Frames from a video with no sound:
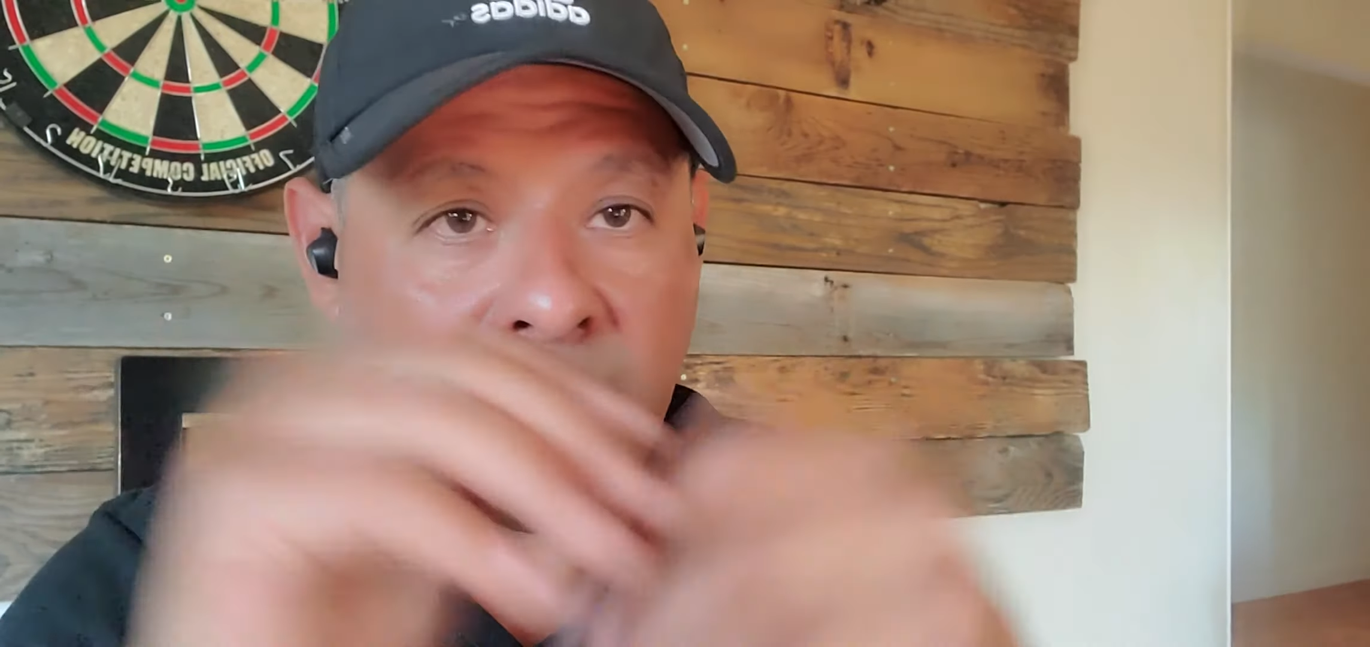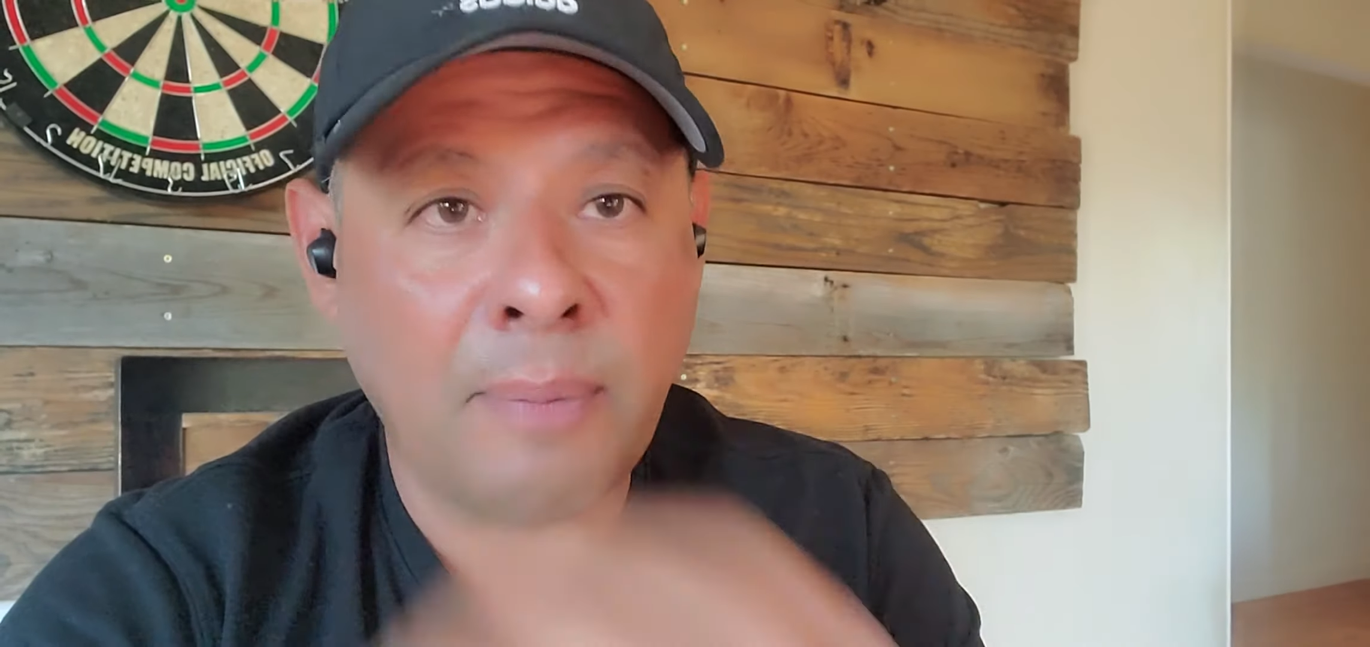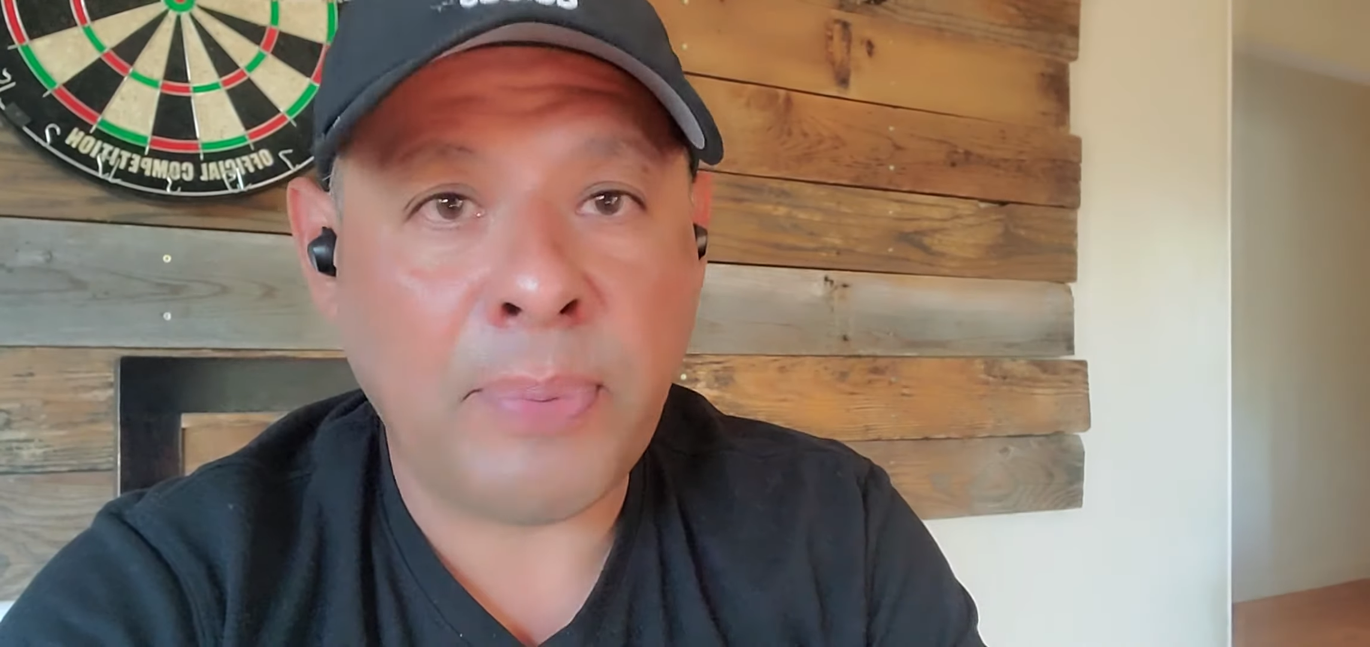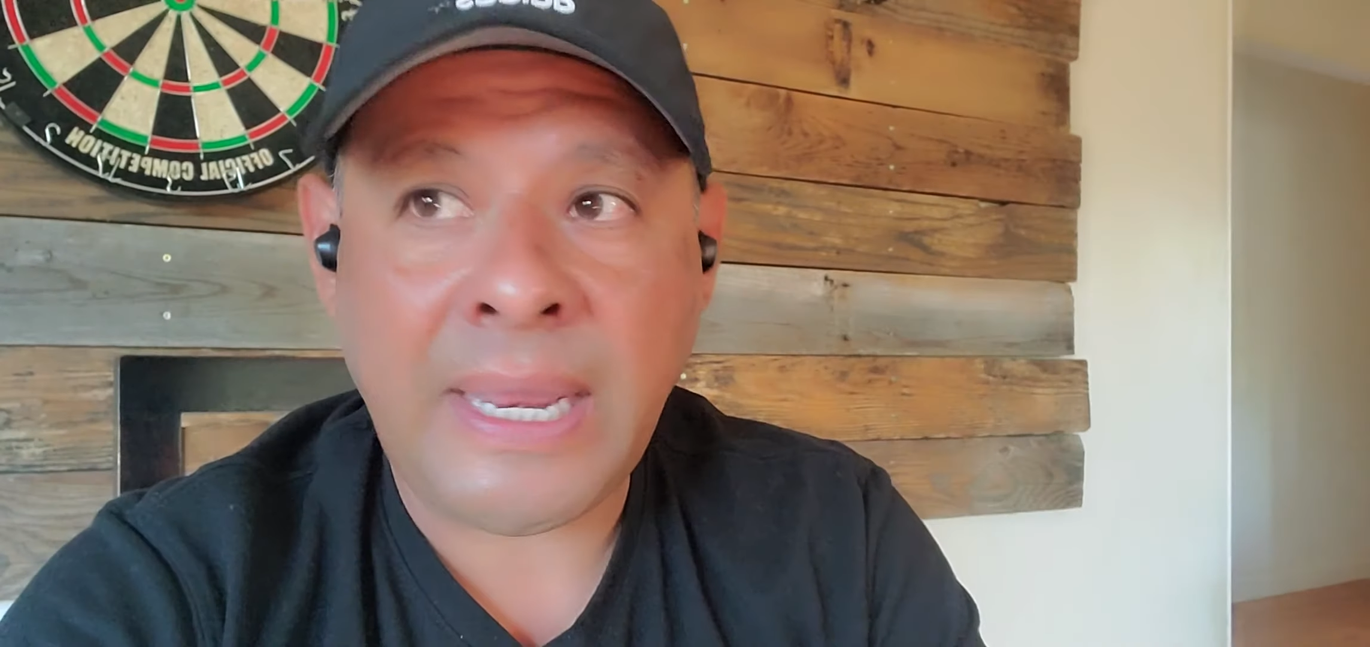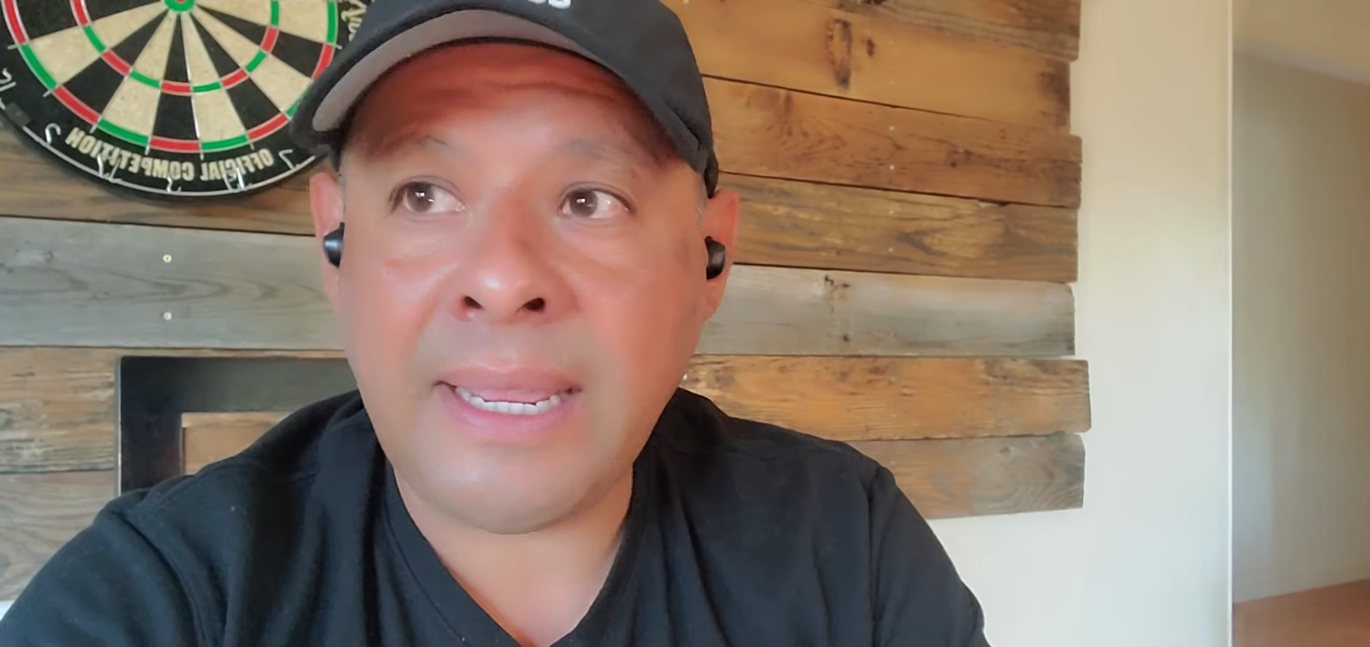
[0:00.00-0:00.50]

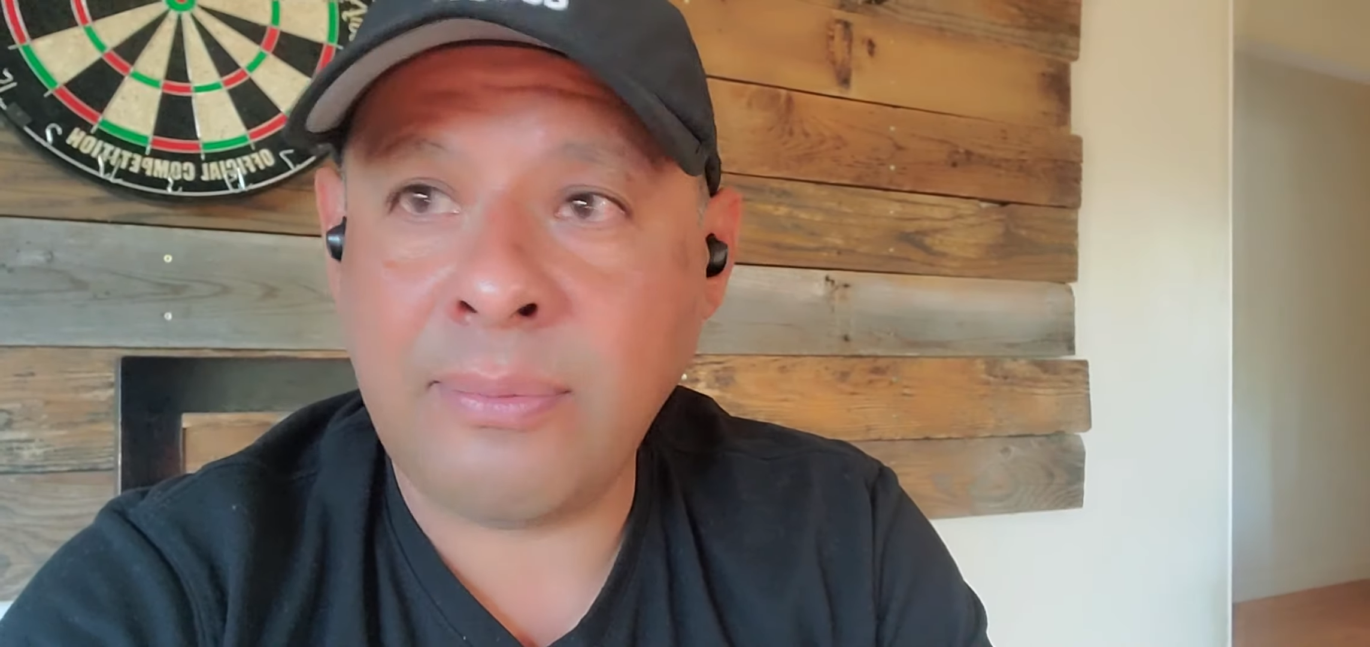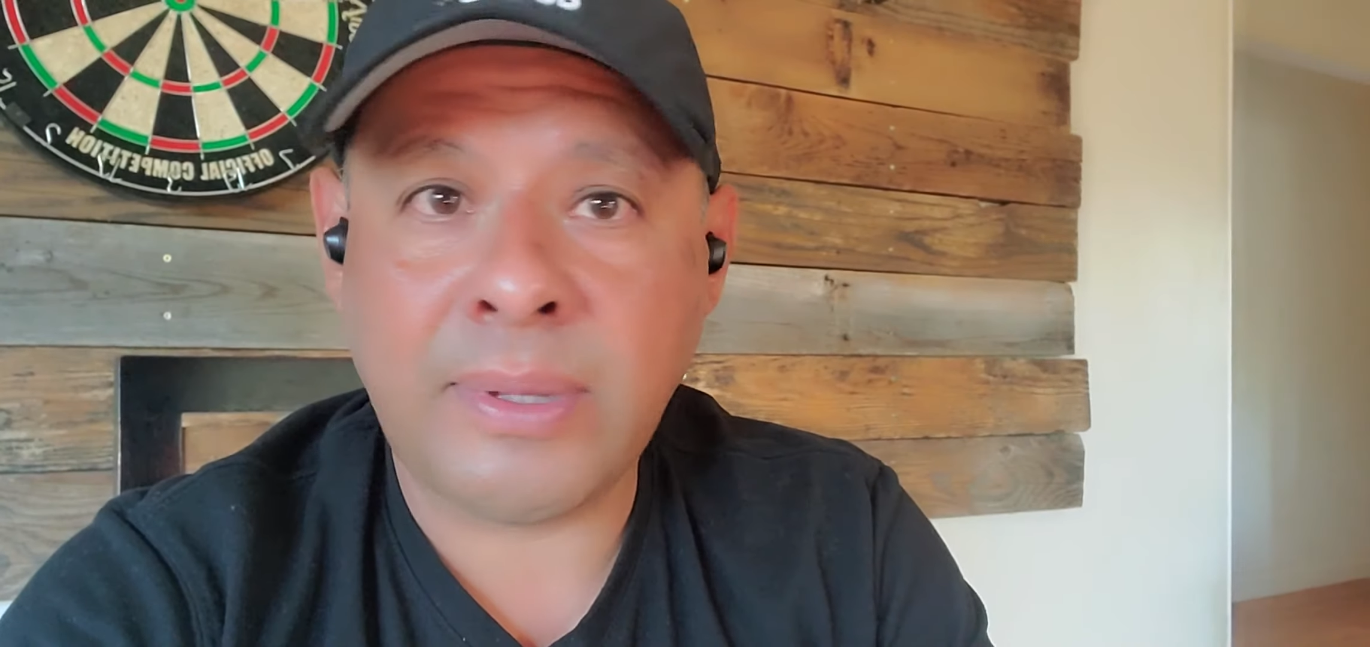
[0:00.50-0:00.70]
company